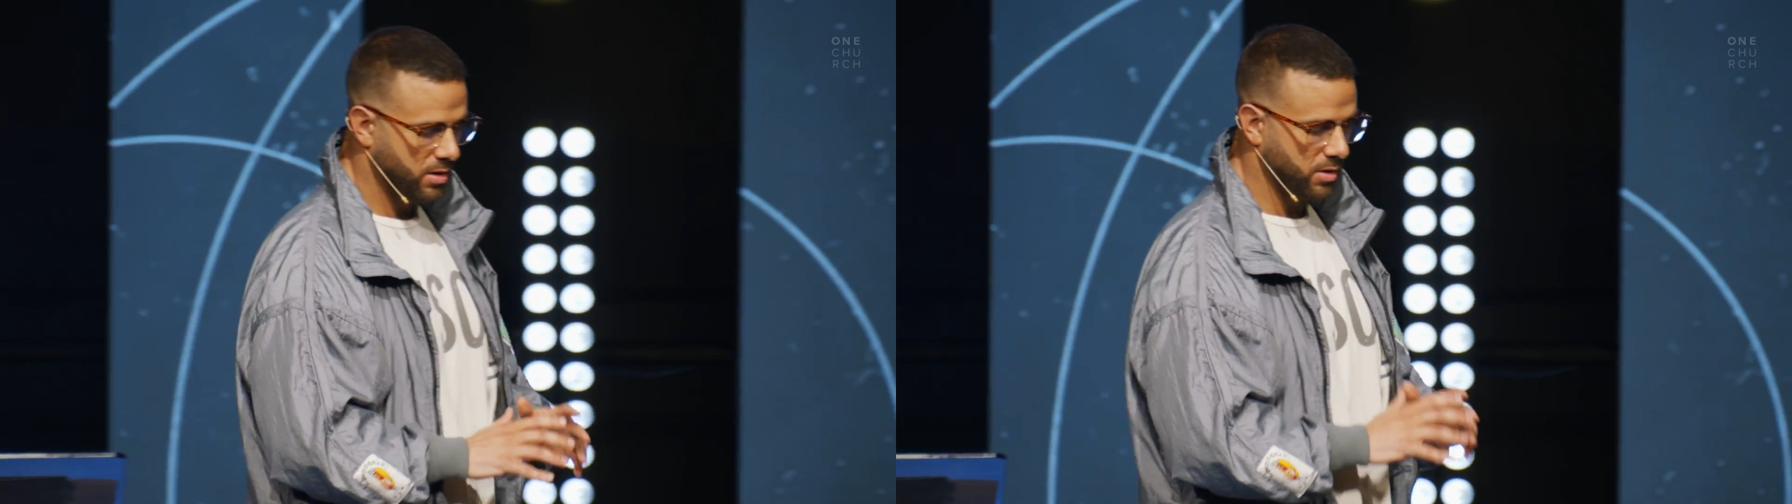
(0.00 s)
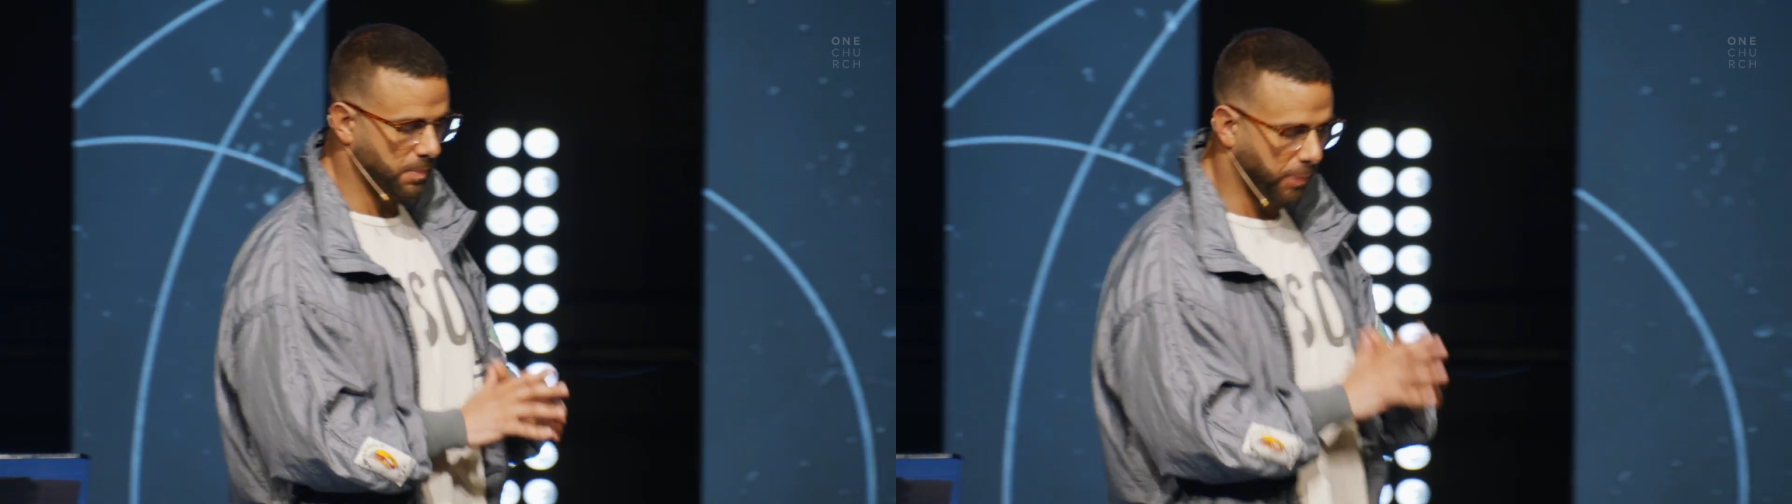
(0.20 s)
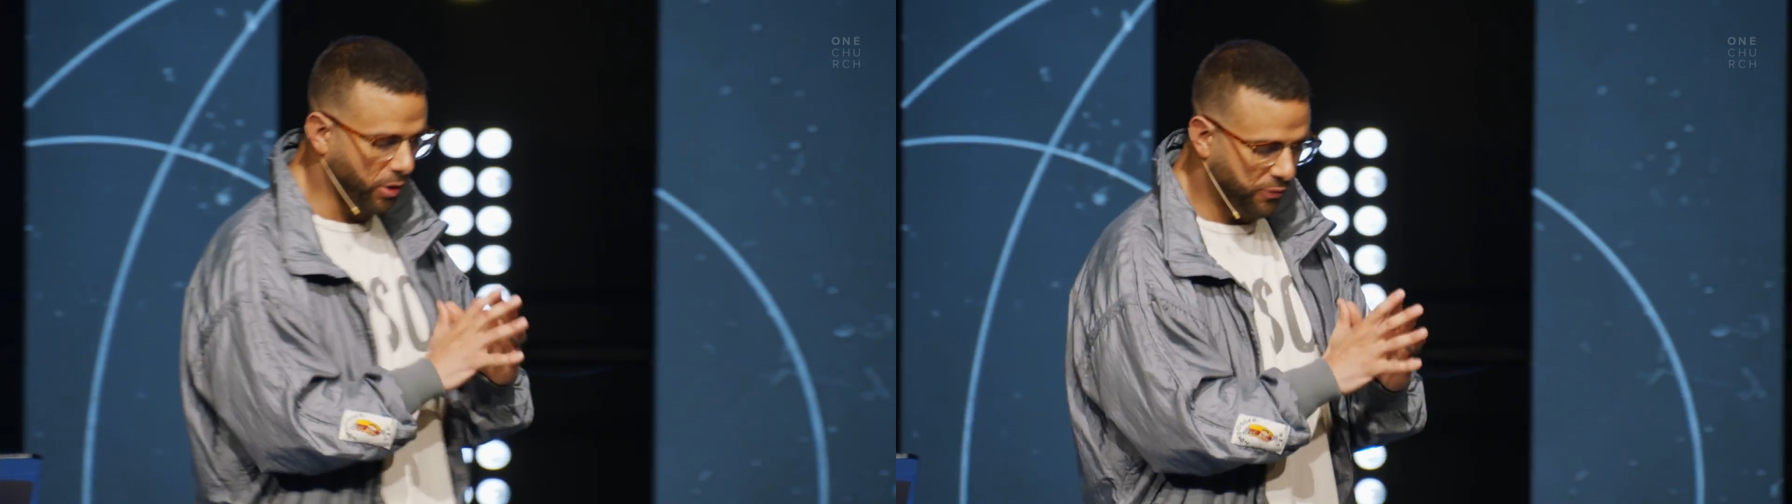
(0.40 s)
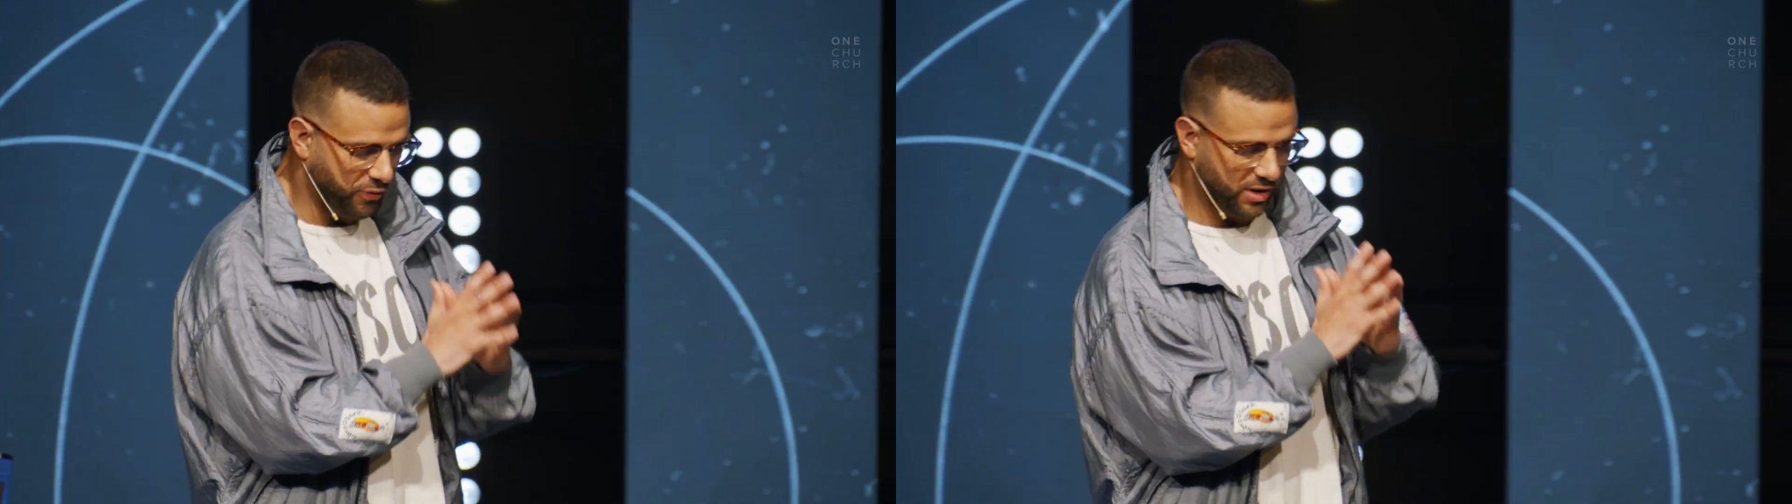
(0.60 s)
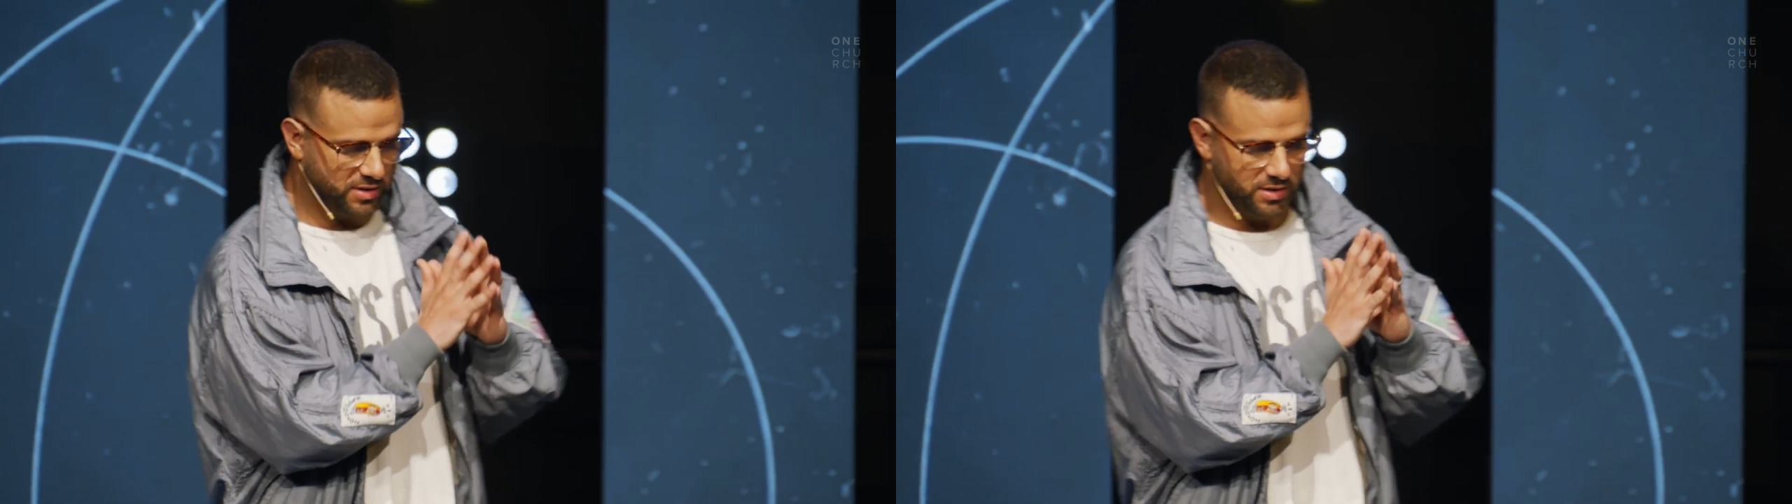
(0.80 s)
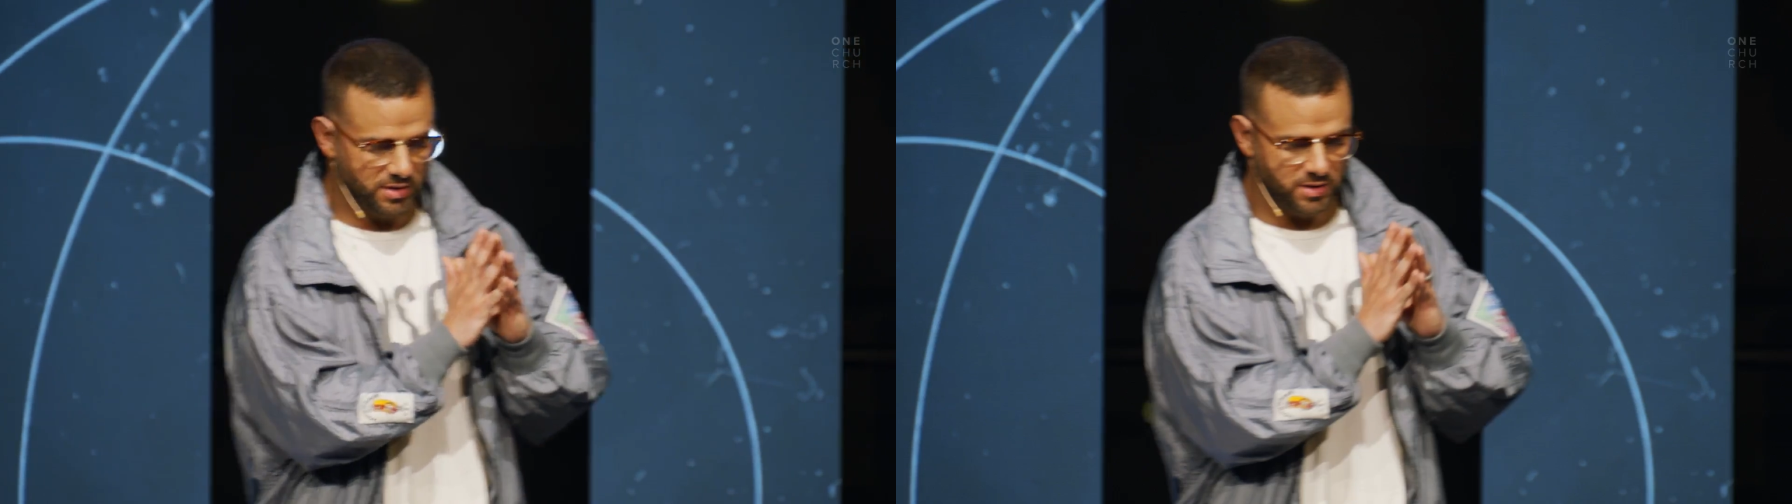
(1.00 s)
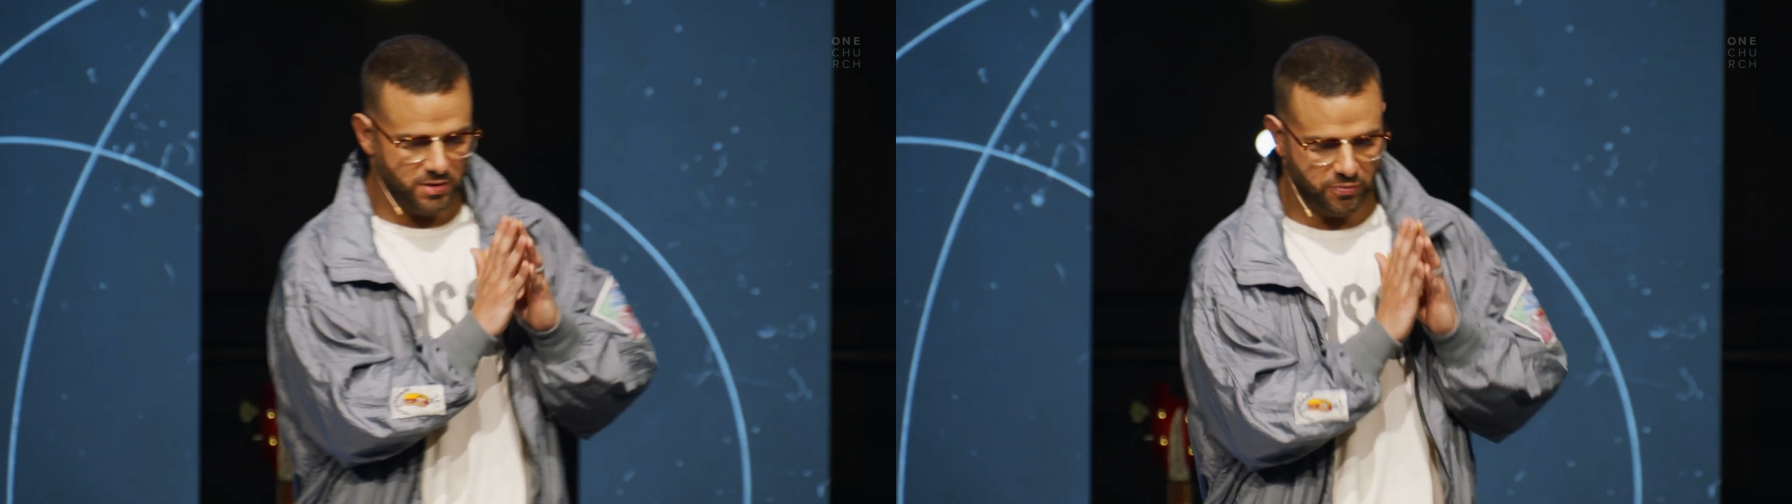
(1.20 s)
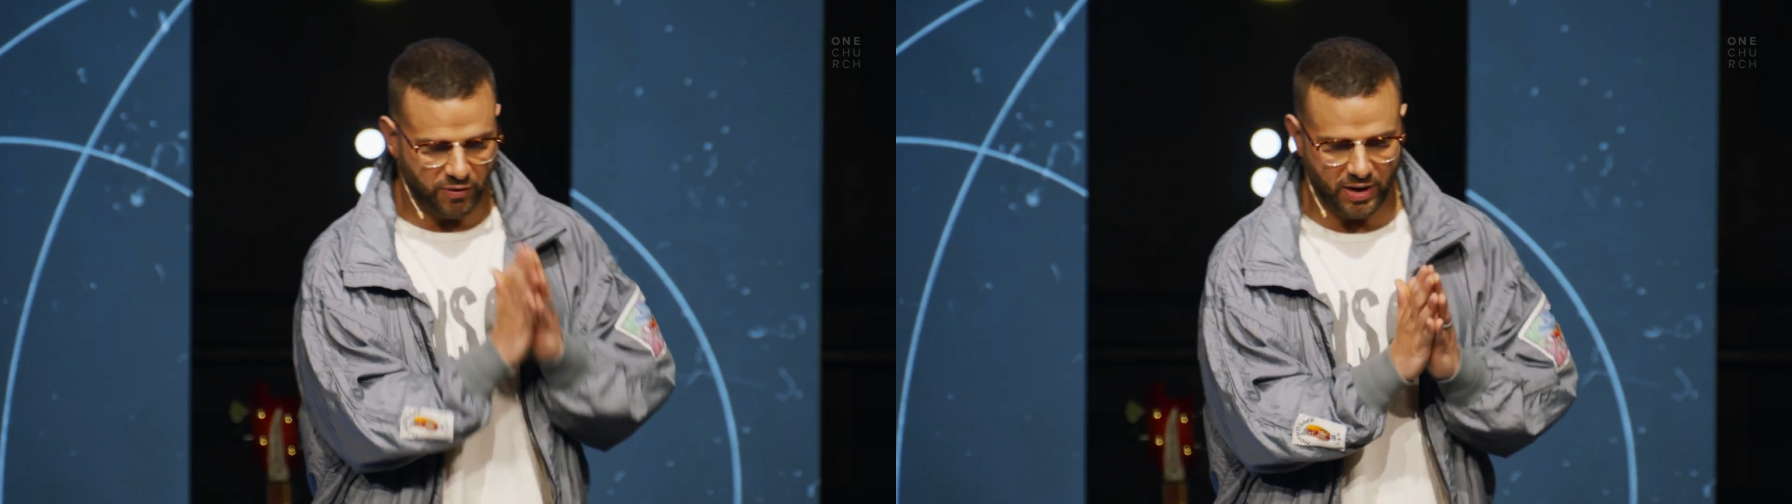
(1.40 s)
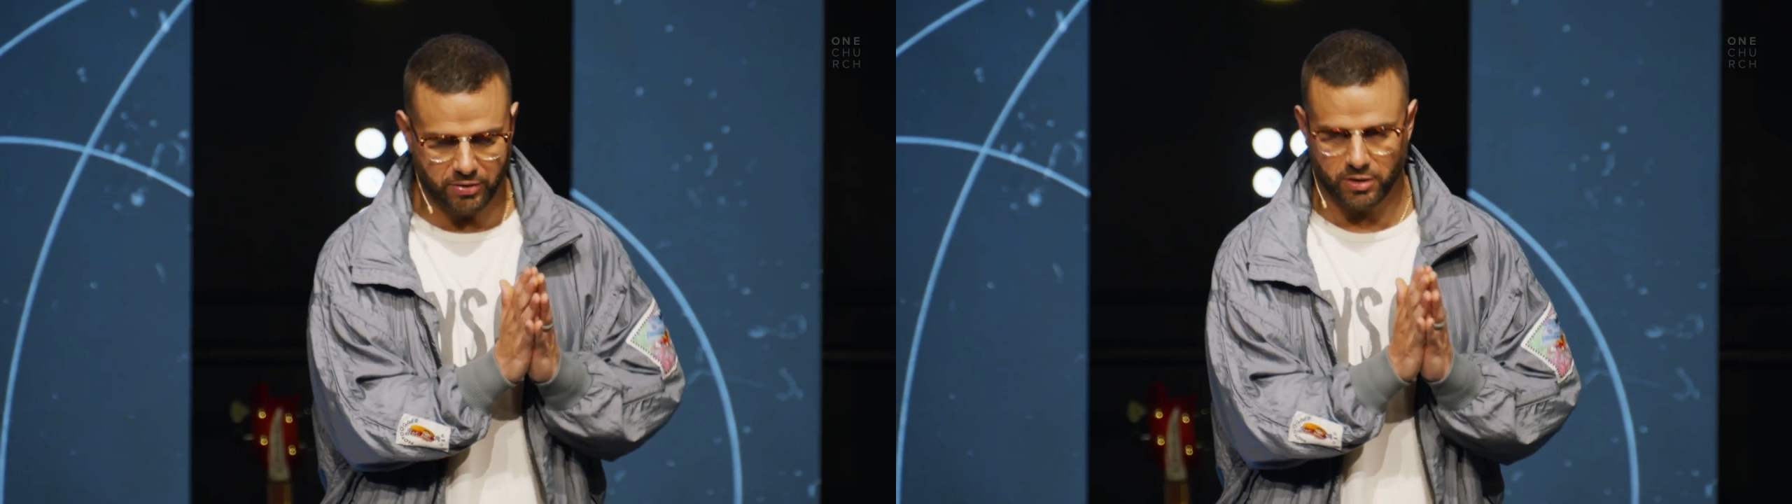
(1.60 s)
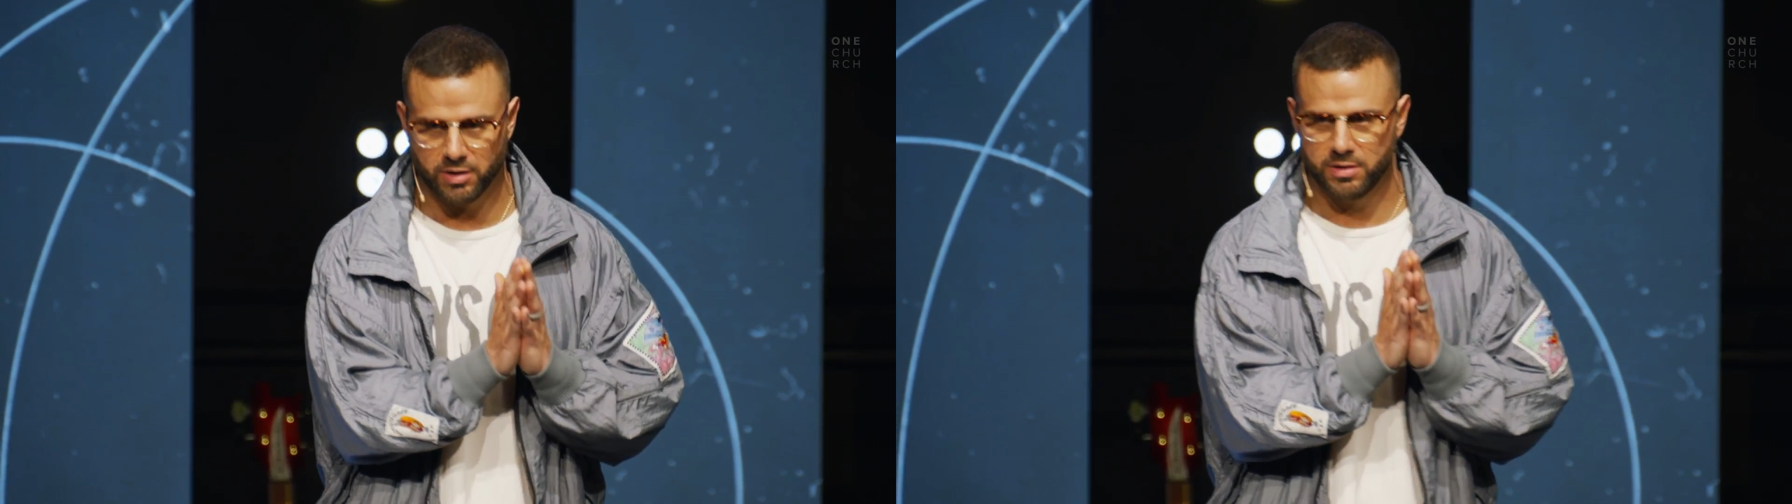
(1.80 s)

The perfect Father.